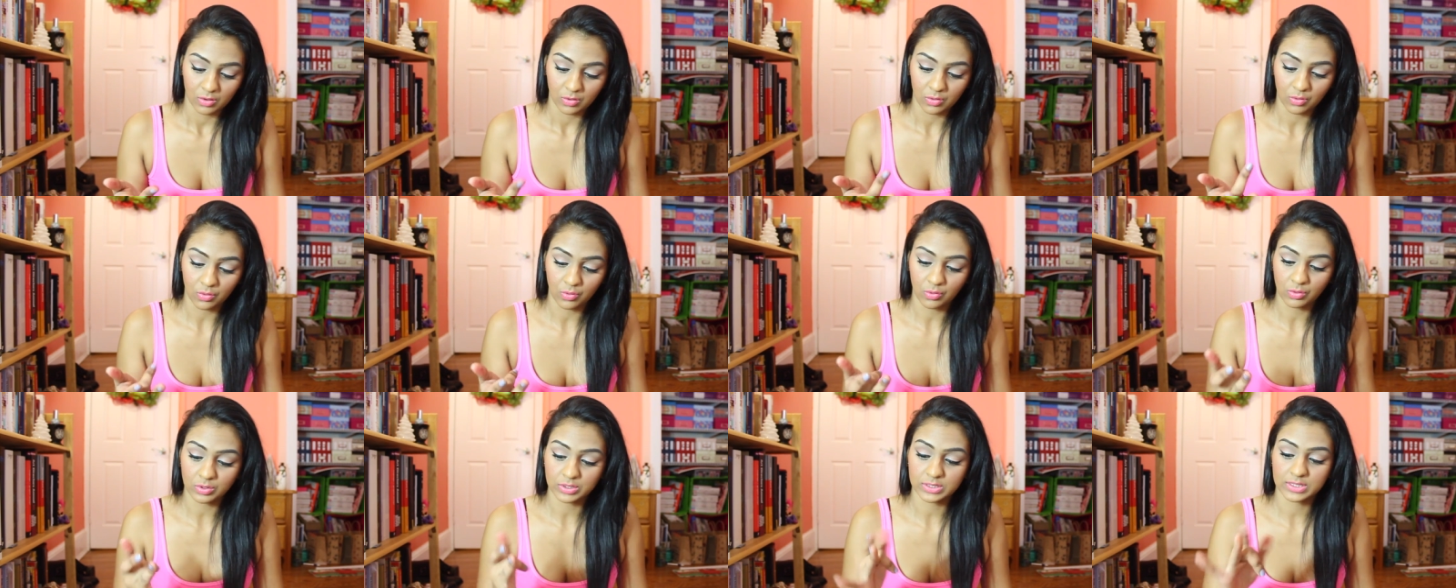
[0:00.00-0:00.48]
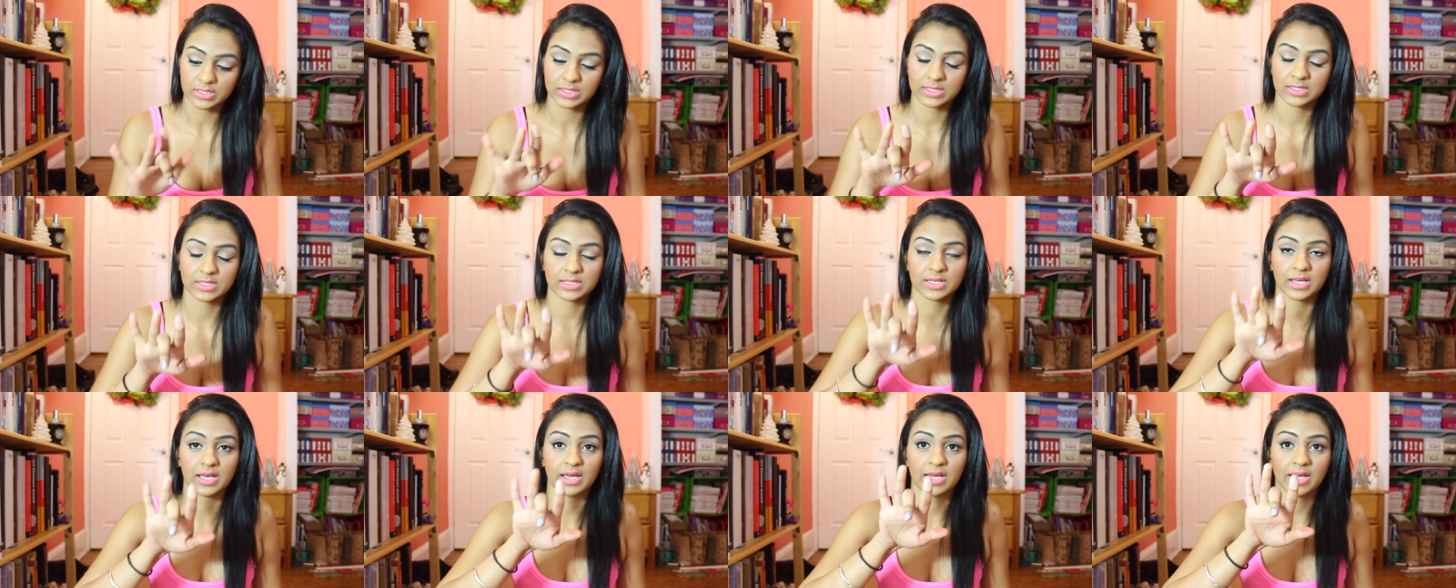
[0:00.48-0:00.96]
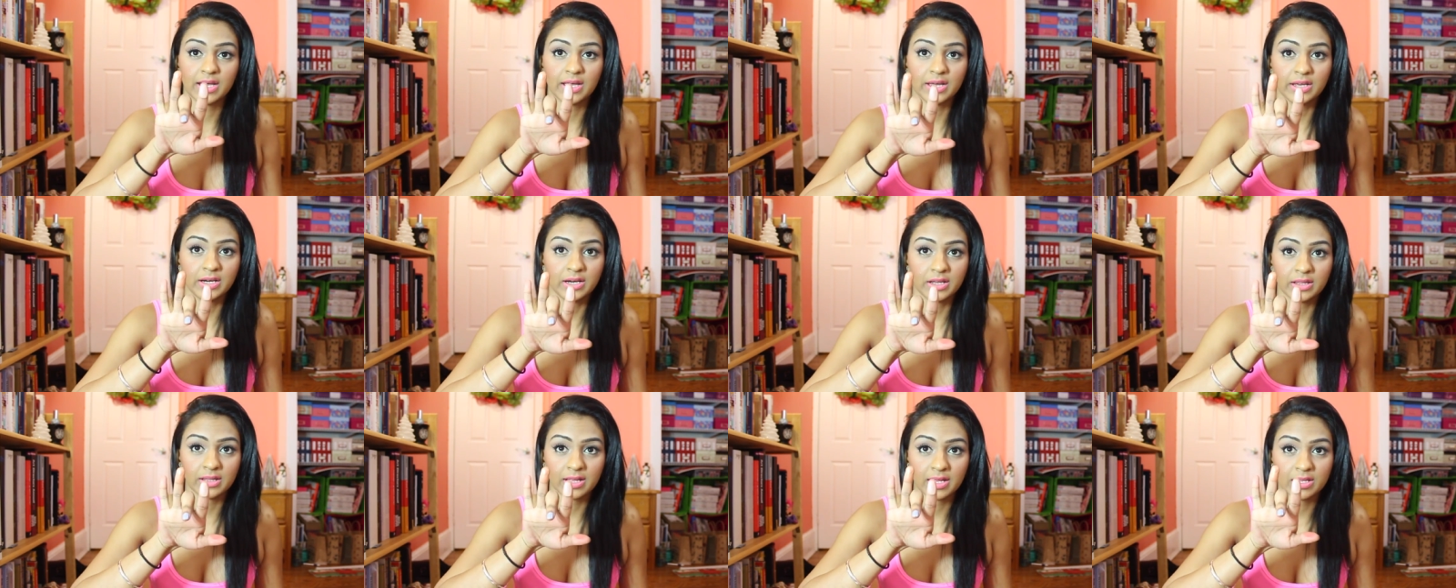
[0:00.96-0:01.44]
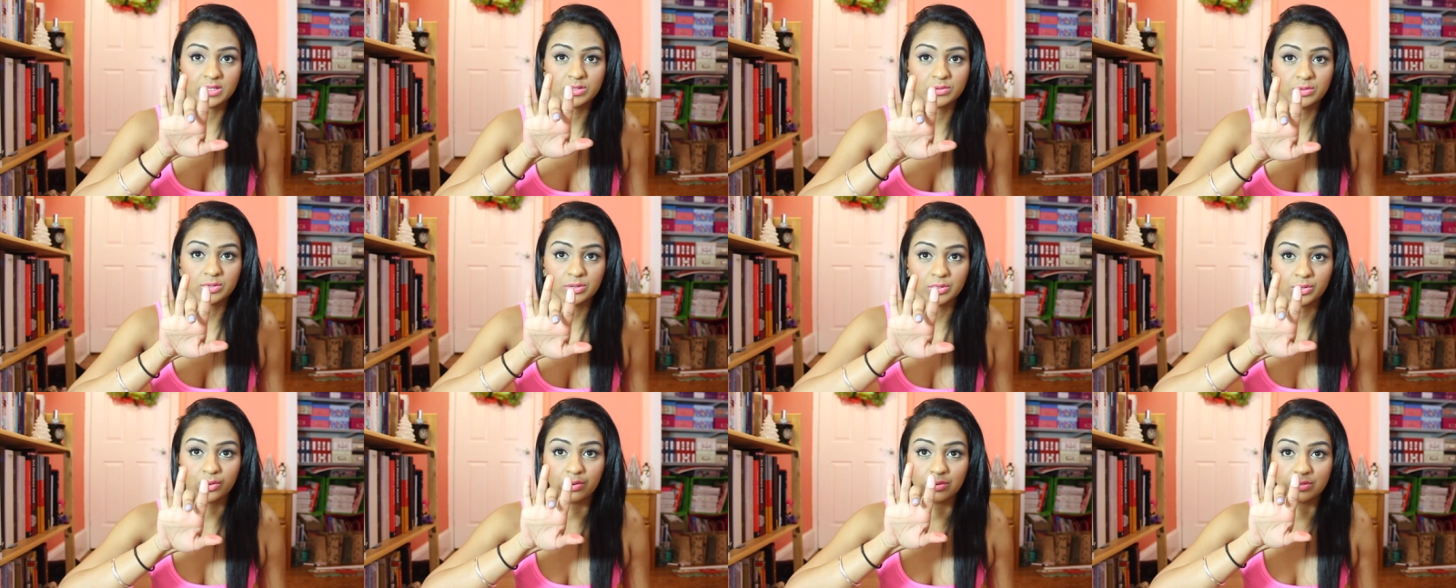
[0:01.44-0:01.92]
golden side. That's
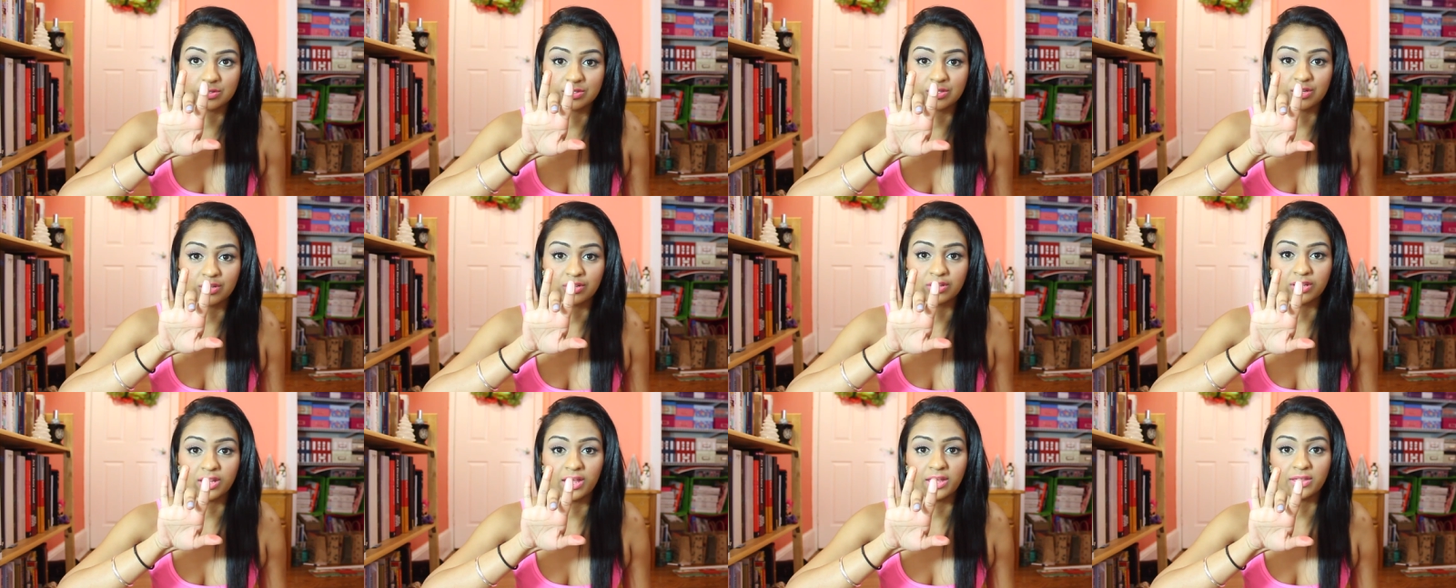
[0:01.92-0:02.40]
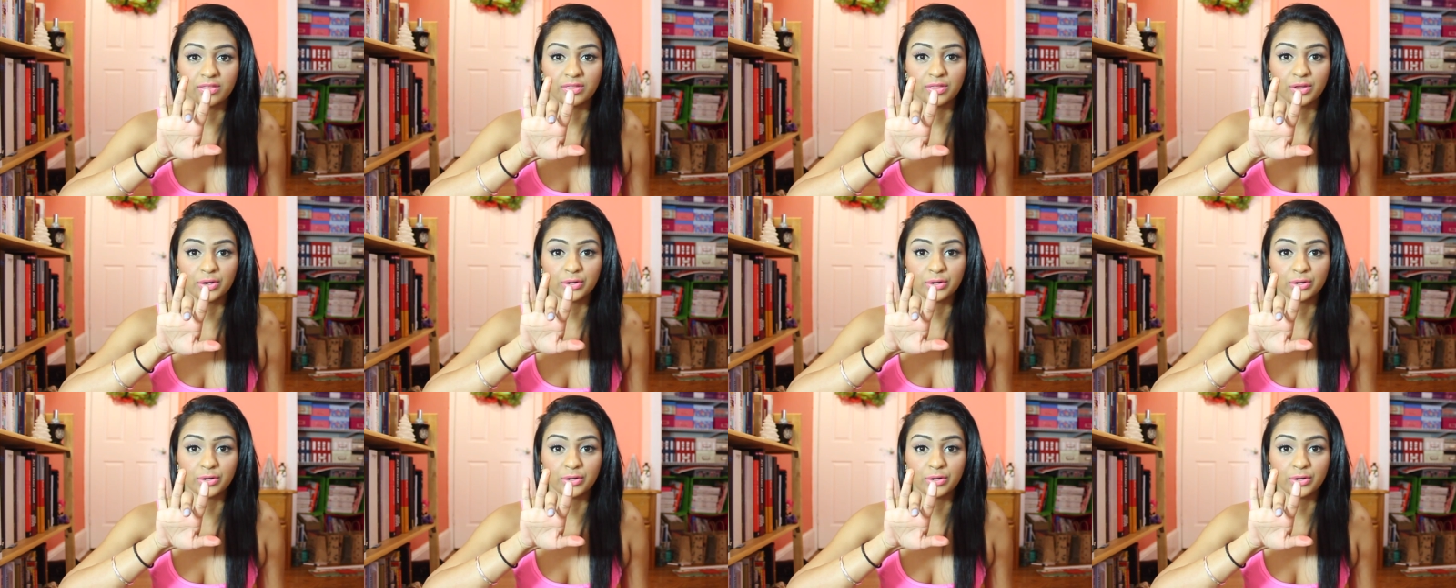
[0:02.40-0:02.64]
what those look like.